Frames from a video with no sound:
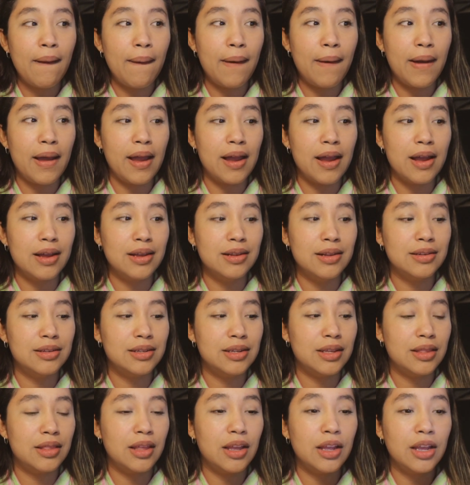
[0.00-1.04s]
and
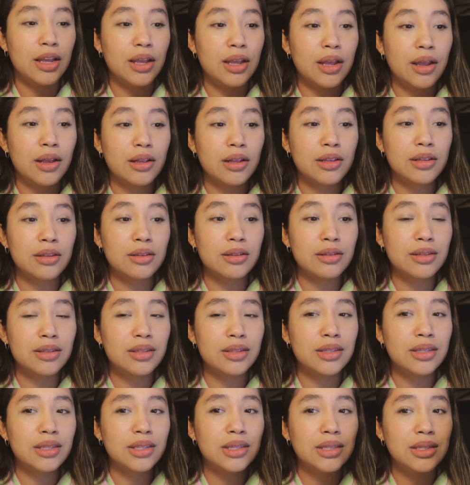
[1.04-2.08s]
they
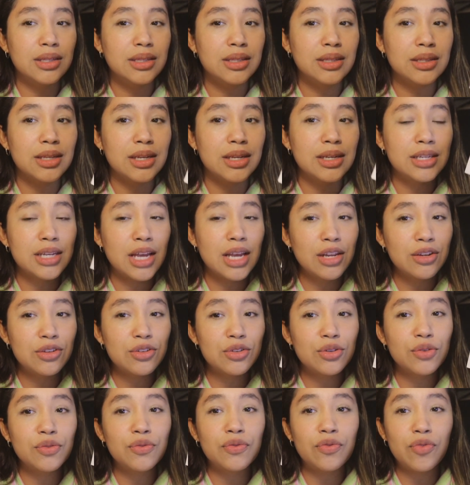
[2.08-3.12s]
tend
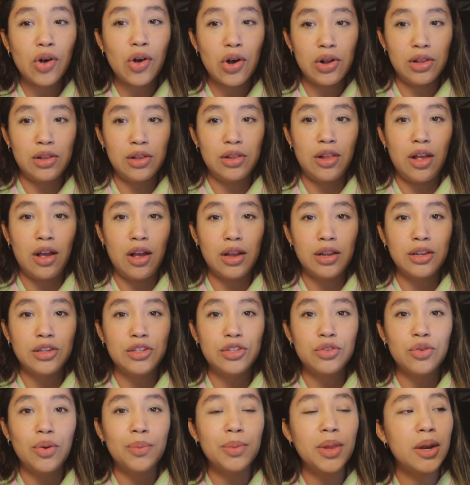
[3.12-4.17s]
to fall a lot,
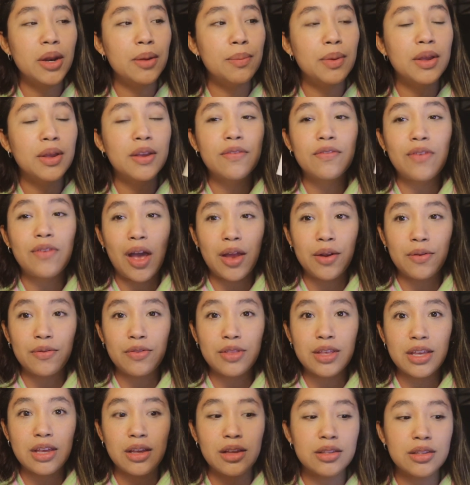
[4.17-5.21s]
so I'm not a big fan of
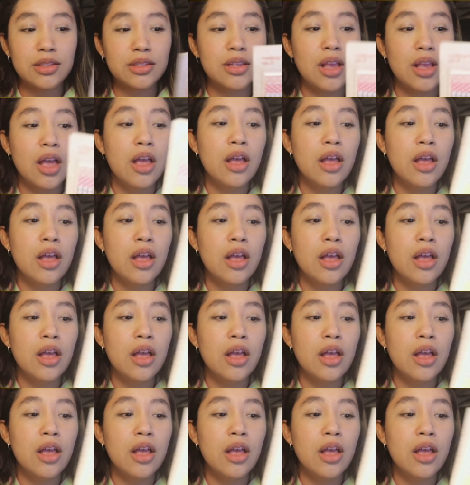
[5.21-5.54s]
these.